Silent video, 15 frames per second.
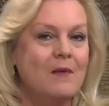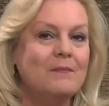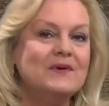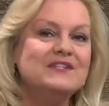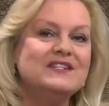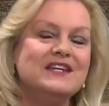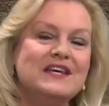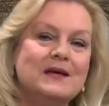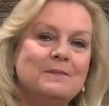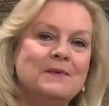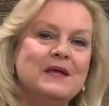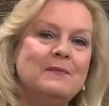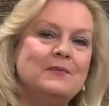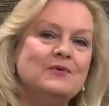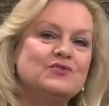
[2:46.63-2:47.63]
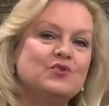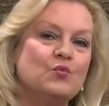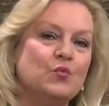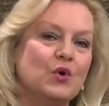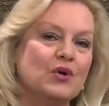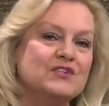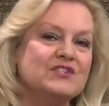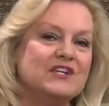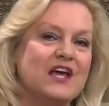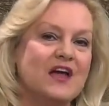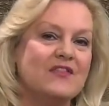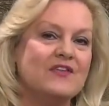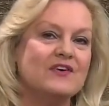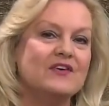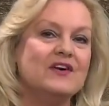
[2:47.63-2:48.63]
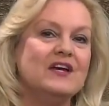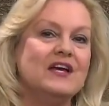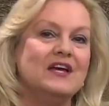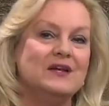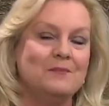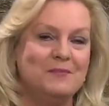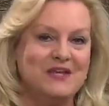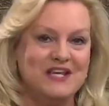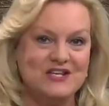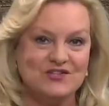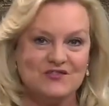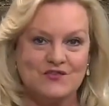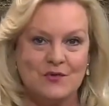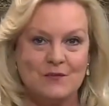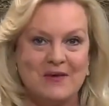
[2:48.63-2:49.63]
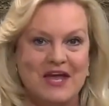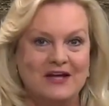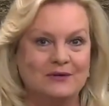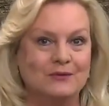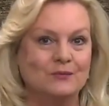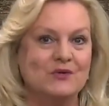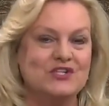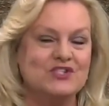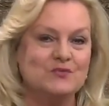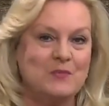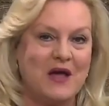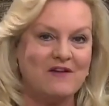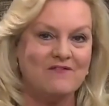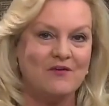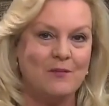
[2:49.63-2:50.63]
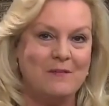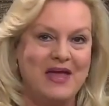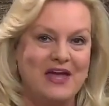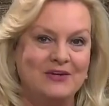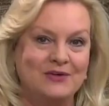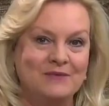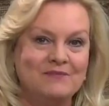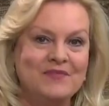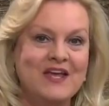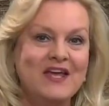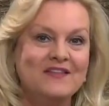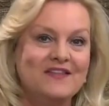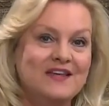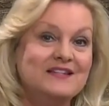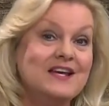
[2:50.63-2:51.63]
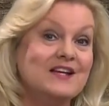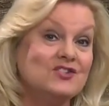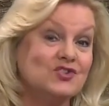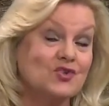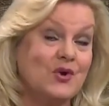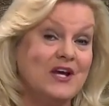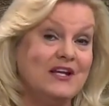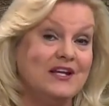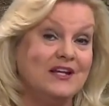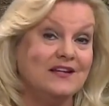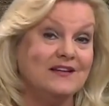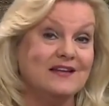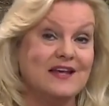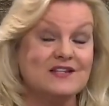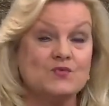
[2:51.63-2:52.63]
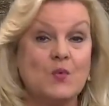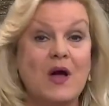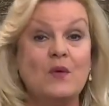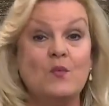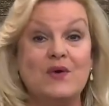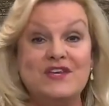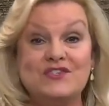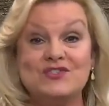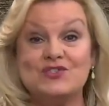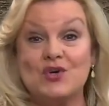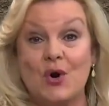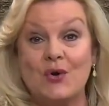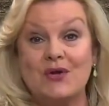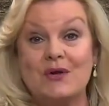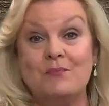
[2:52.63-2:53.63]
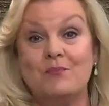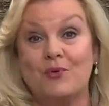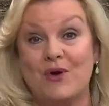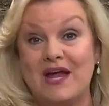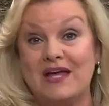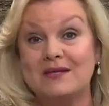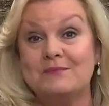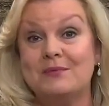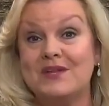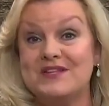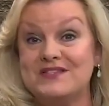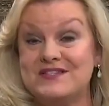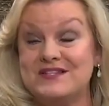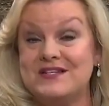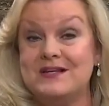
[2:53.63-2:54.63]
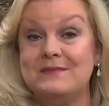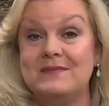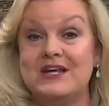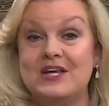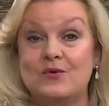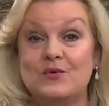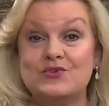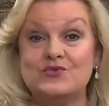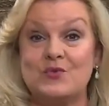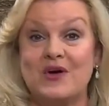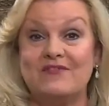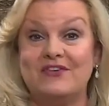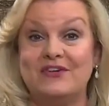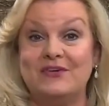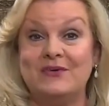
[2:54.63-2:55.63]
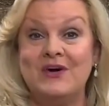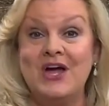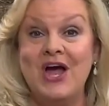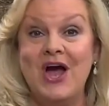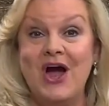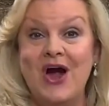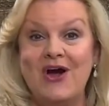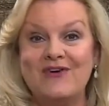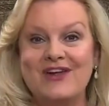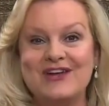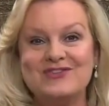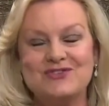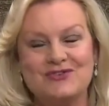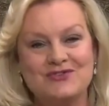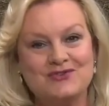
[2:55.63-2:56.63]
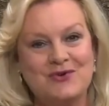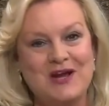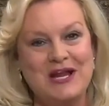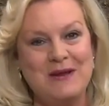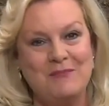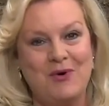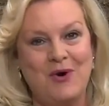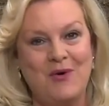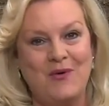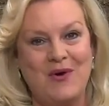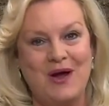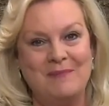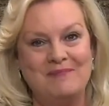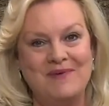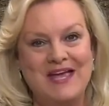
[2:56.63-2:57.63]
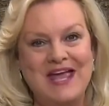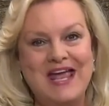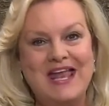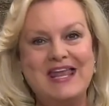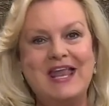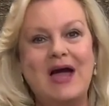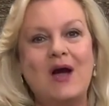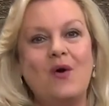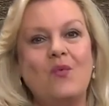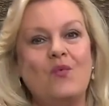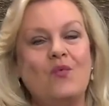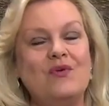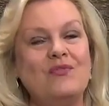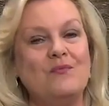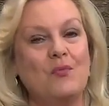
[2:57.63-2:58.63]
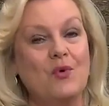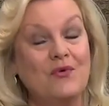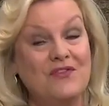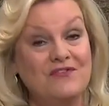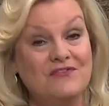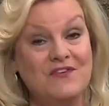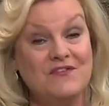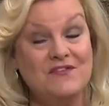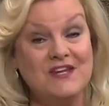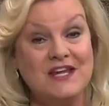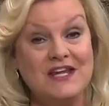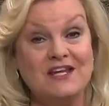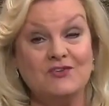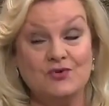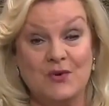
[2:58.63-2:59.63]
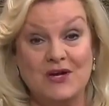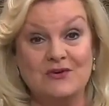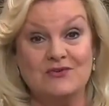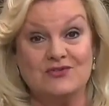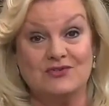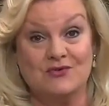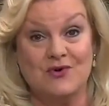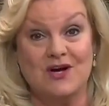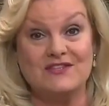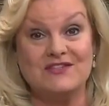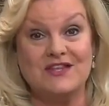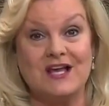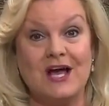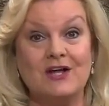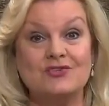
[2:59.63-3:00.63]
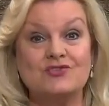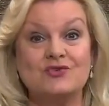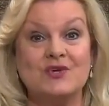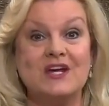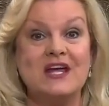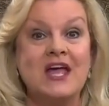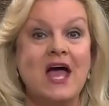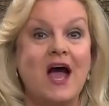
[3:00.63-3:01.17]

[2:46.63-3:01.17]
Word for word: But to get people to work together in a peaceful manner, respectful manner, that takes training. That's why we started Brand Plus Team Equals Revenue, our national training program. Now, with more than 50 trainers across the country,